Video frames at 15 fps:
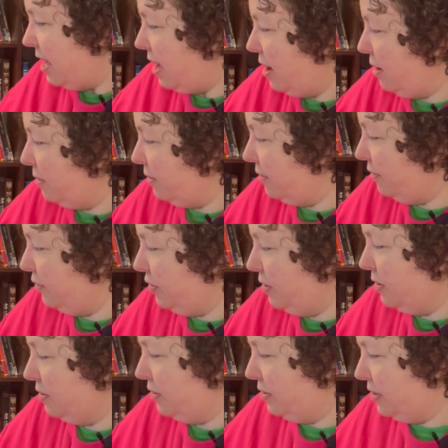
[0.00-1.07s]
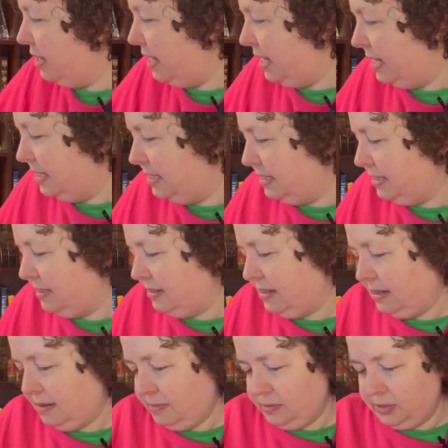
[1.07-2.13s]
Oh, the other things
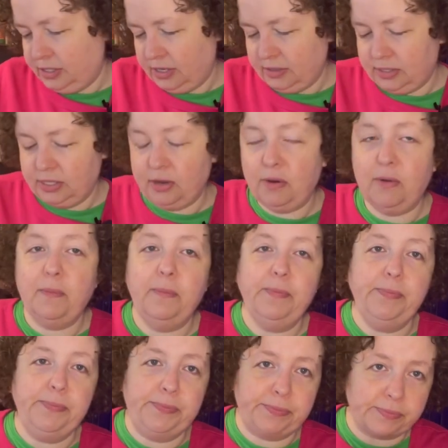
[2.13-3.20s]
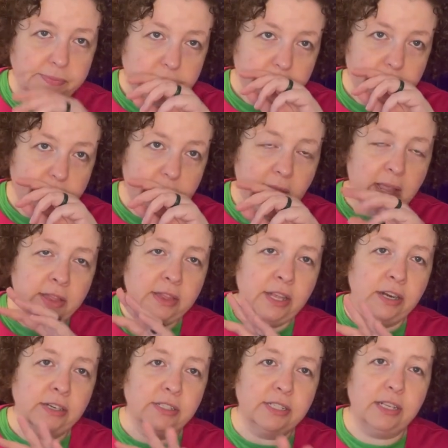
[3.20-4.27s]
I want to show. So
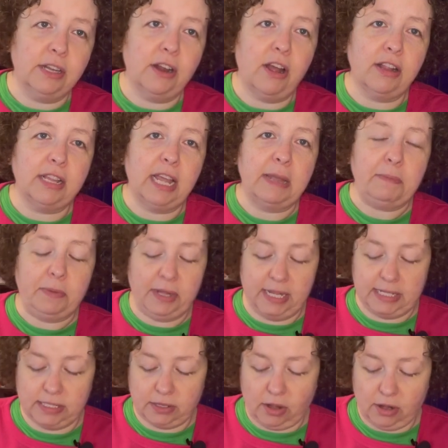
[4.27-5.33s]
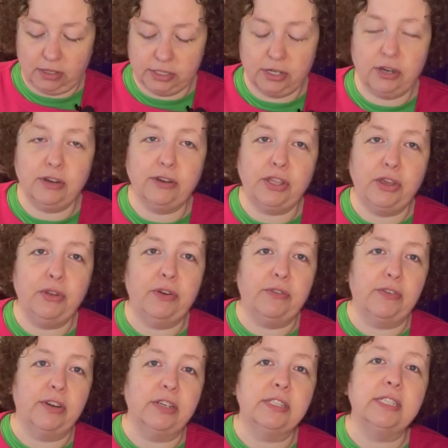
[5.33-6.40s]
there's an online place called Her
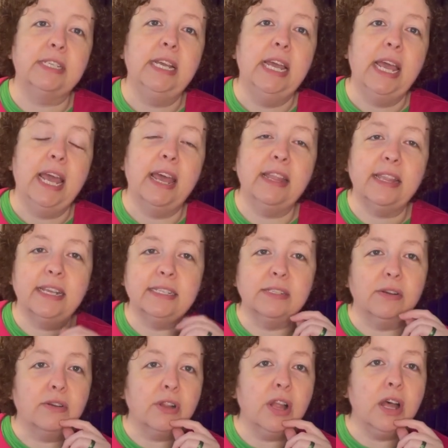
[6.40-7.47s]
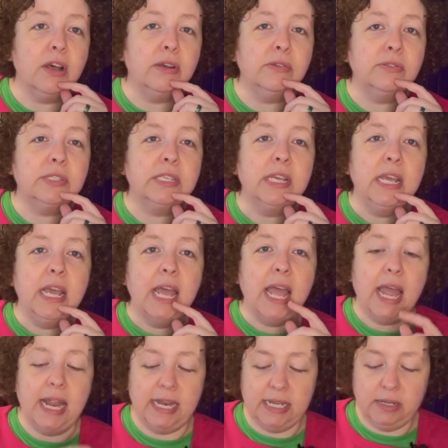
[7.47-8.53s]
Universe, and they sell clothes,
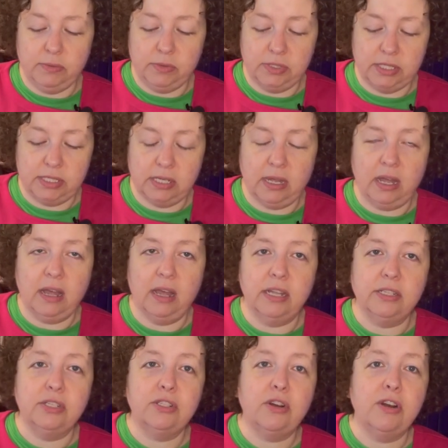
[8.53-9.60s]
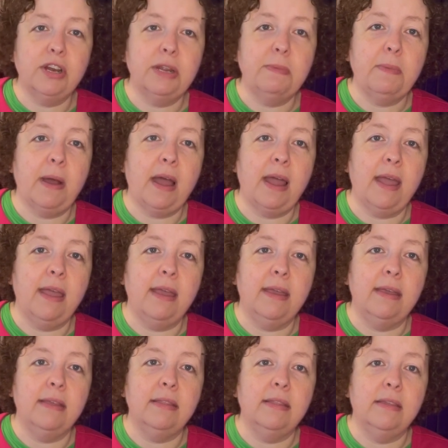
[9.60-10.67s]
and it was started
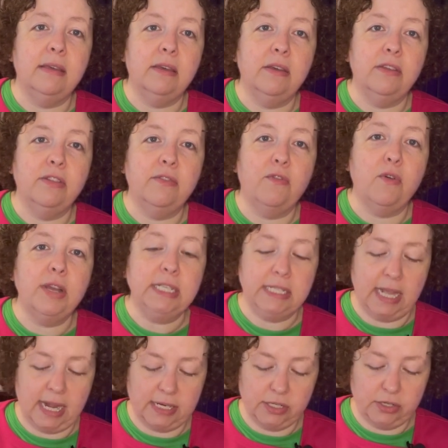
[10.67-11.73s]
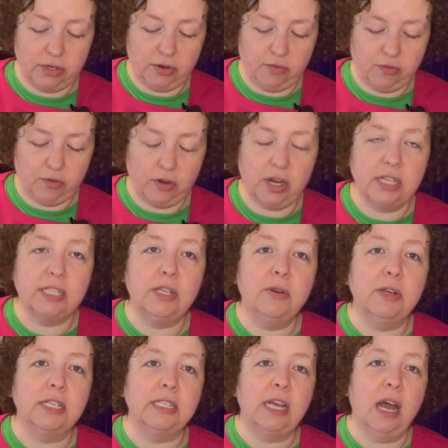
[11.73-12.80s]
by the voice actor for
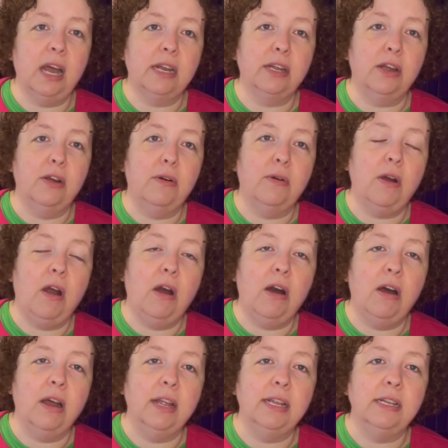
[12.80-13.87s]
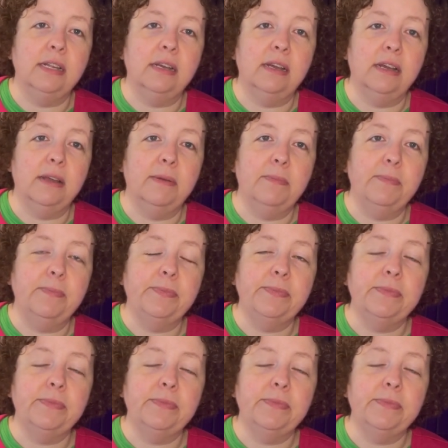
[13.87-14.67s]
Ahsoka Tano on